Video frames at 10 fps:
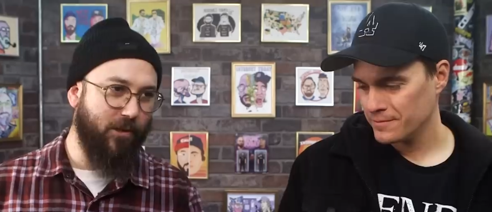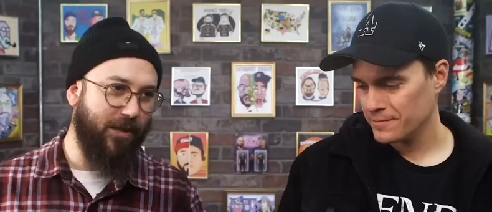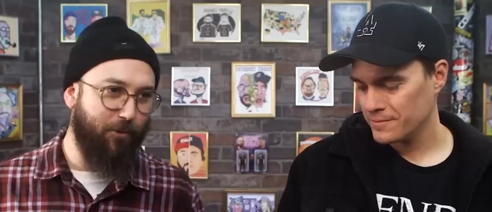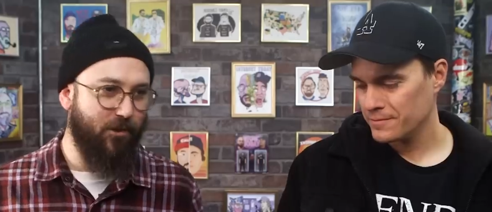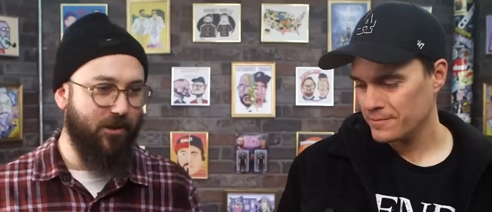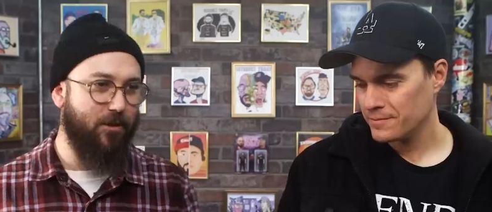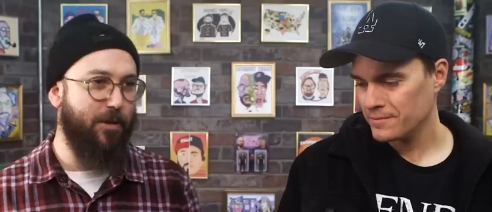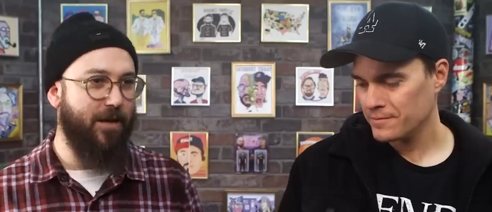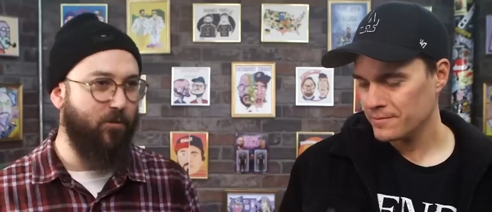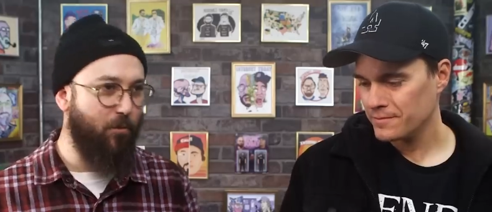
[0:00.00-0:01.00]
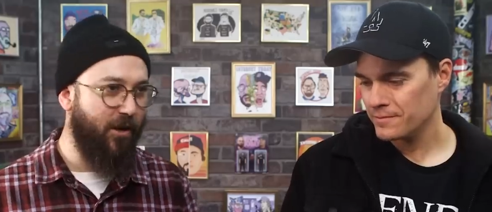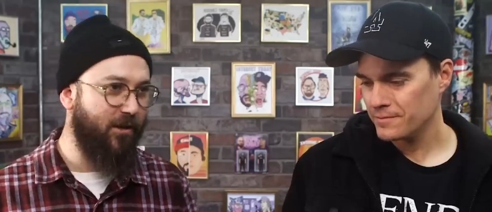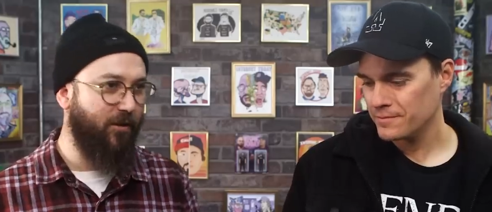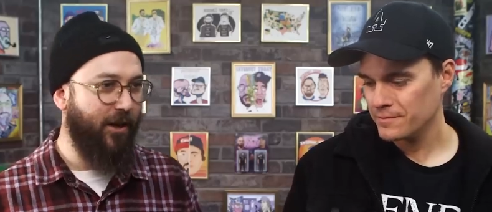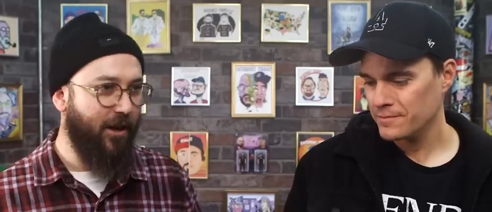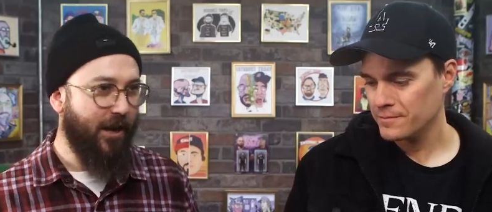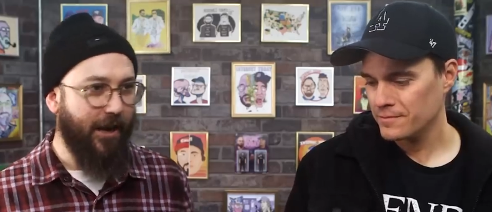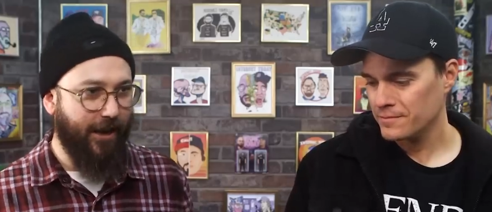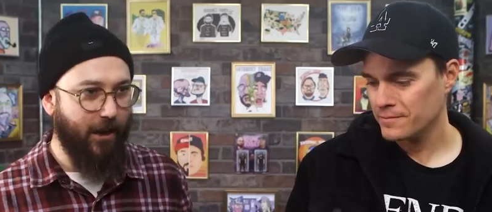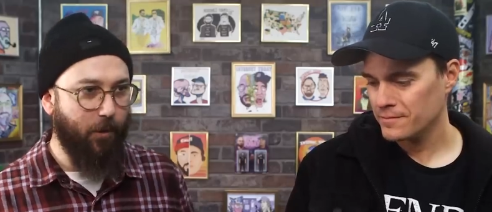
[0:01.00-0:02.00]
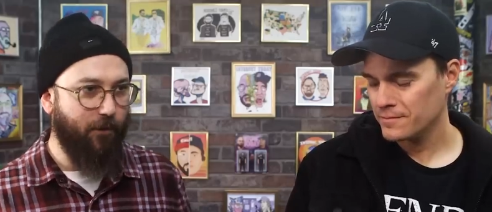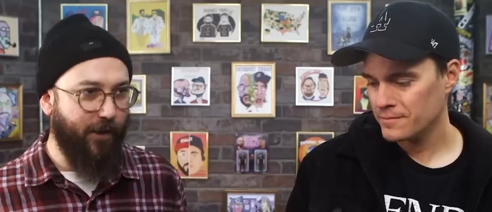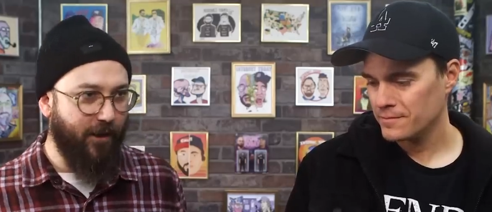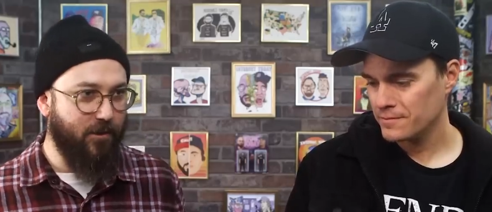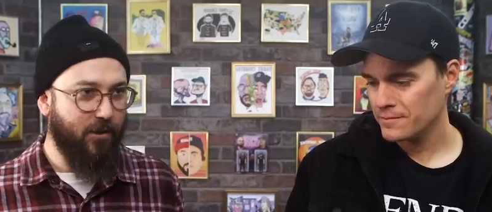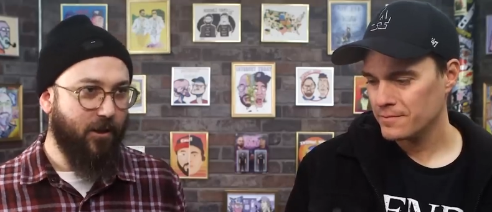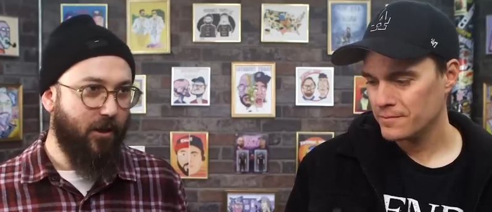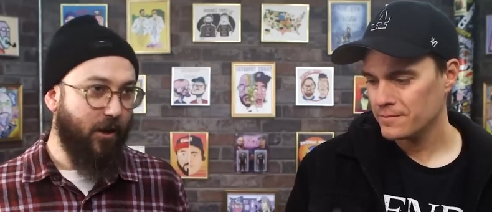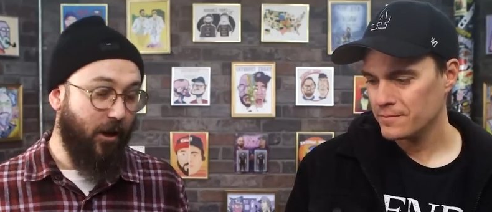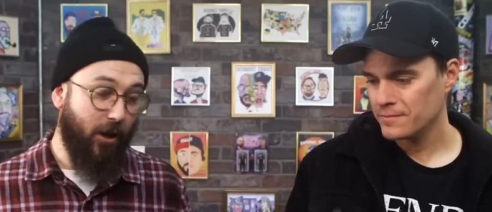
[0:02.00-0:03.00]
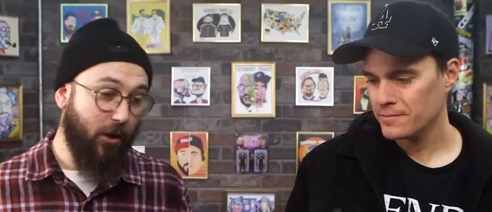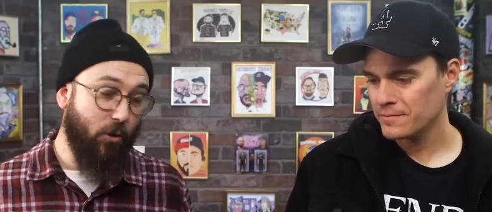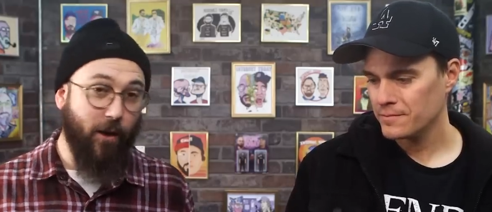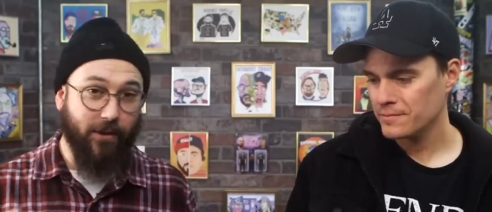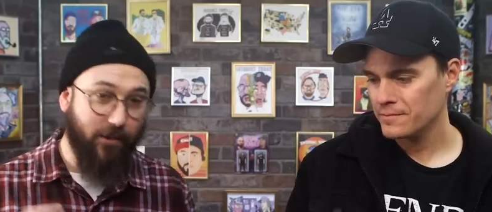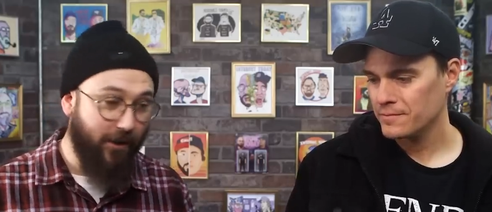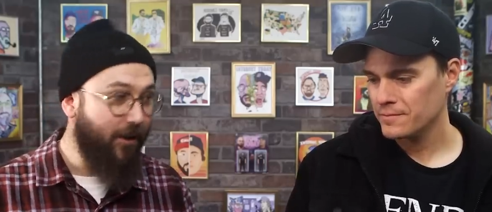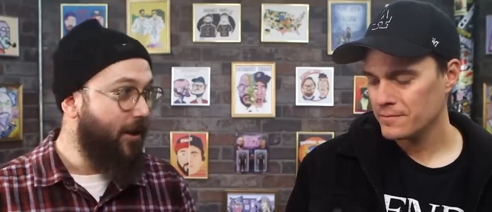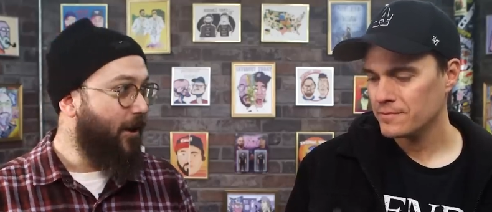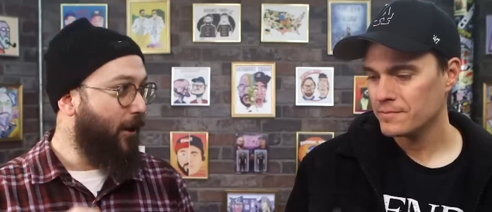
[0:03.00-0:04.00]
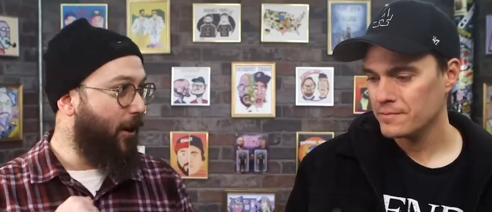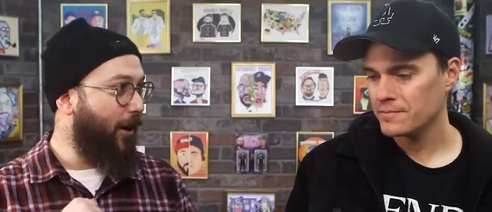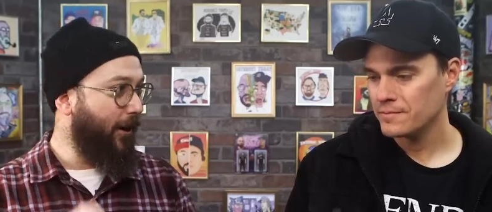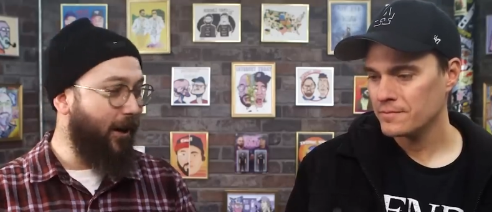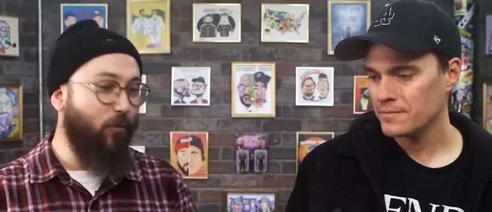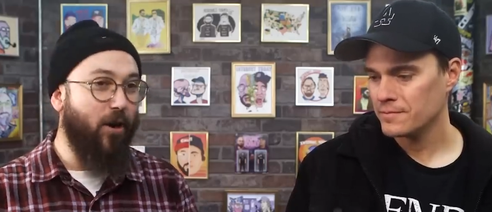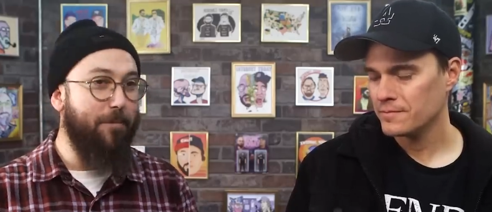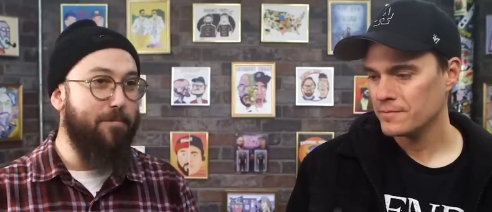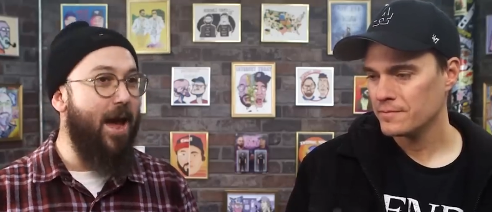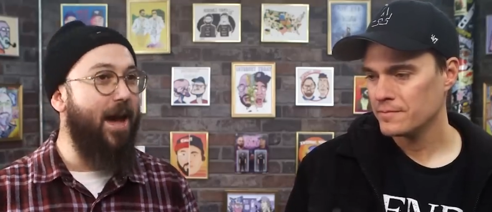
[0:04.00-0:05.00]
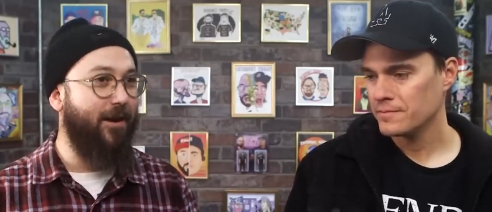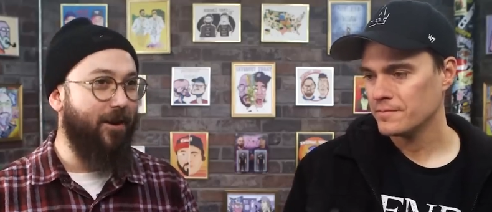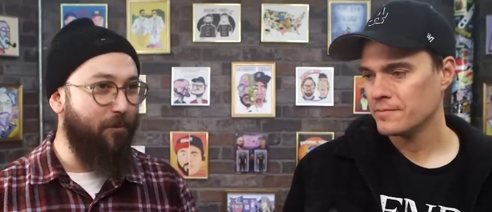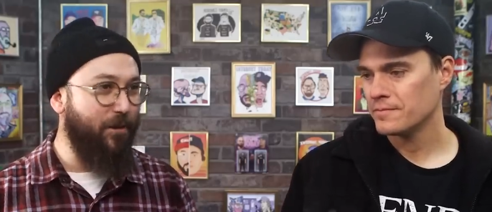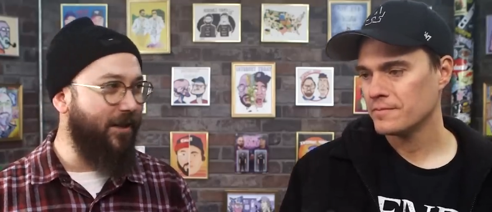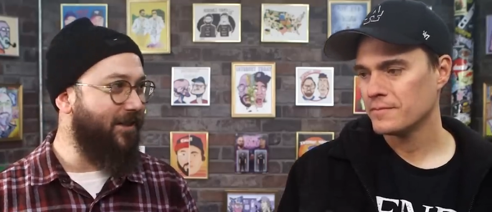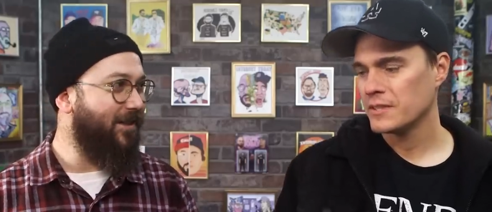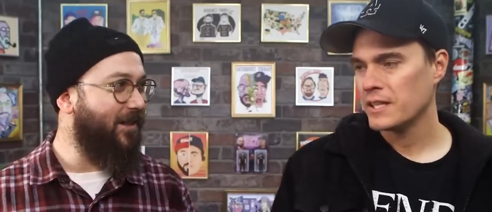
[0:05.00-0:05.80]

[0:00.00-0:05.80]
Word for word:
Speaker 1: examples just in the past few months of like anime fans uh, correctly uh, getting very mad at companies